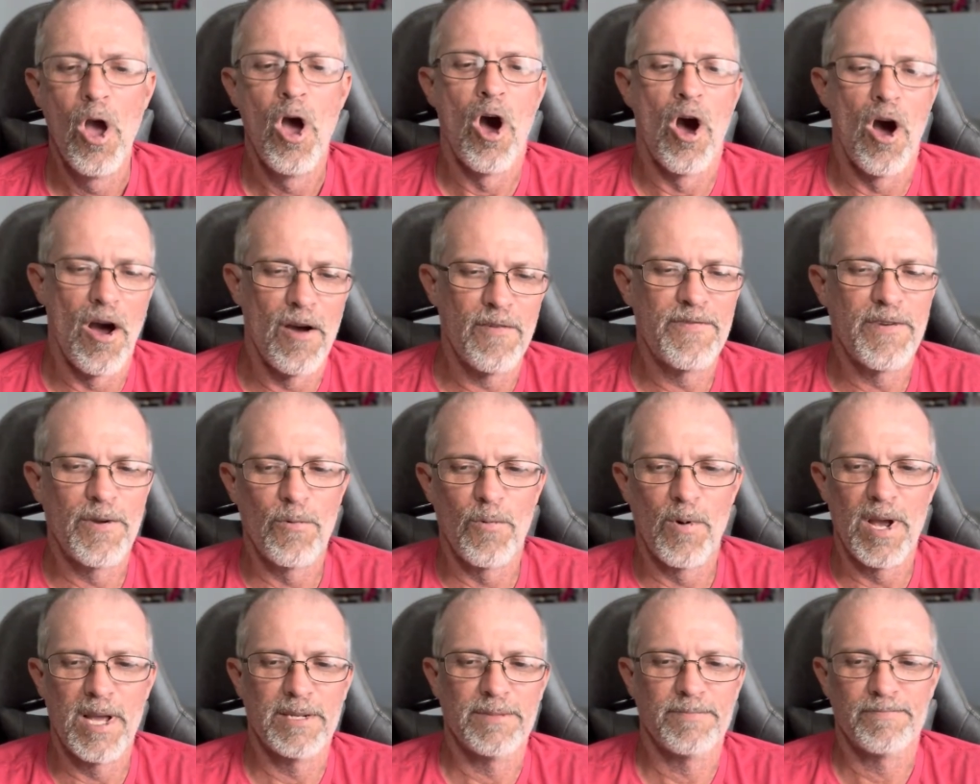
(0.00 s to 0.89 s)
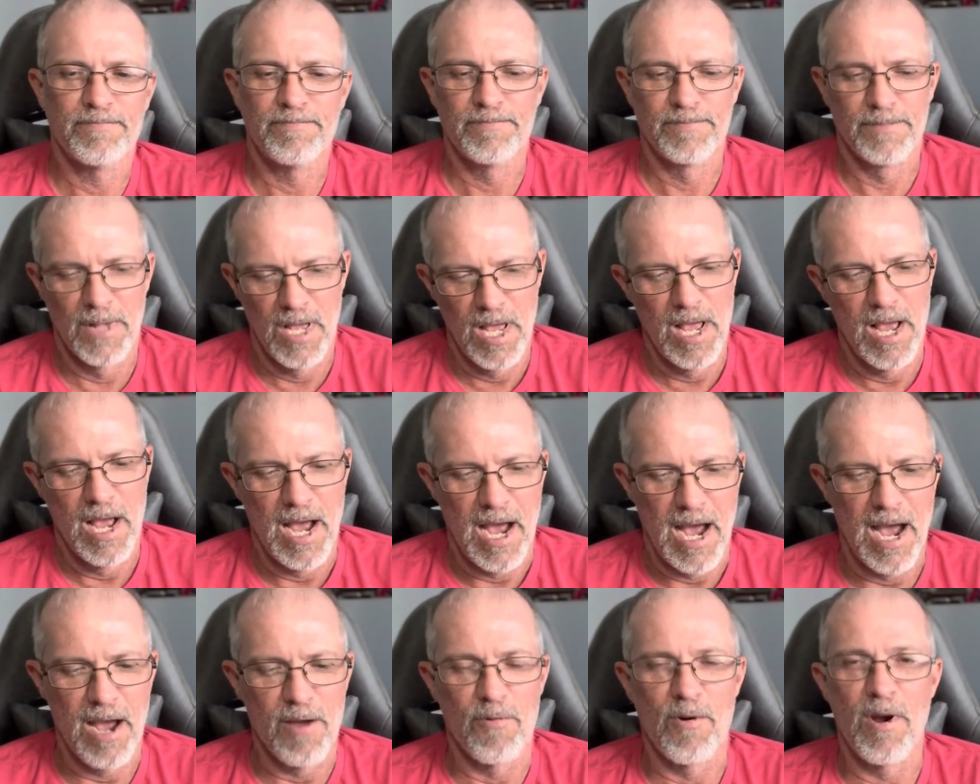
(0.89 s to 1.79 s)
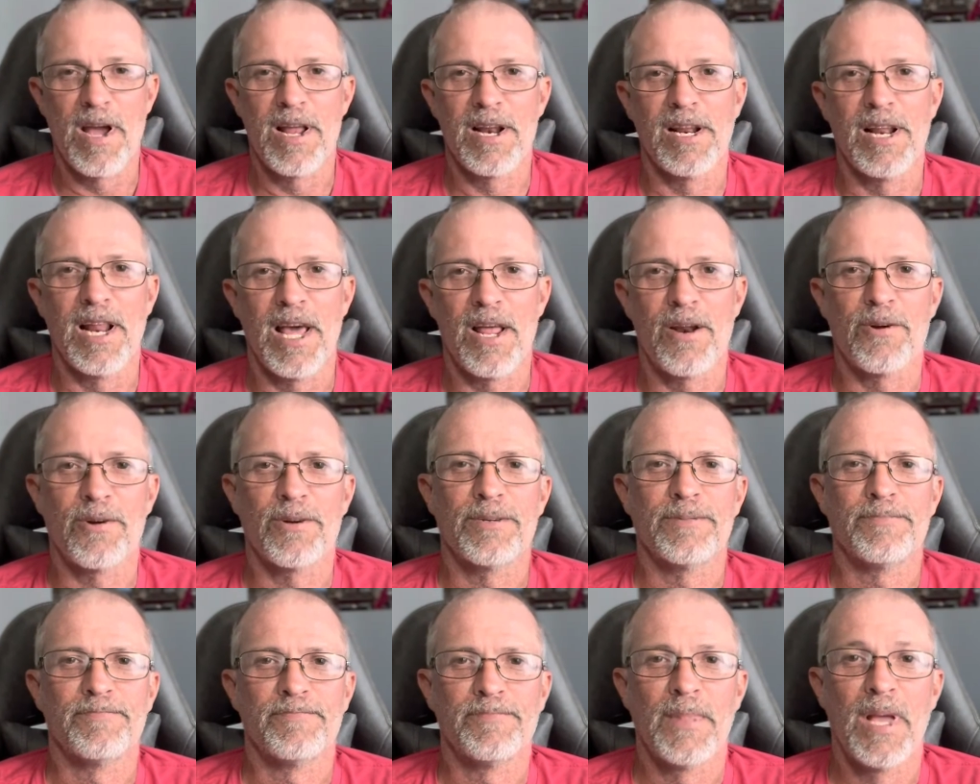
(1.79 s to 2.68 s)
off it went. I write a letter.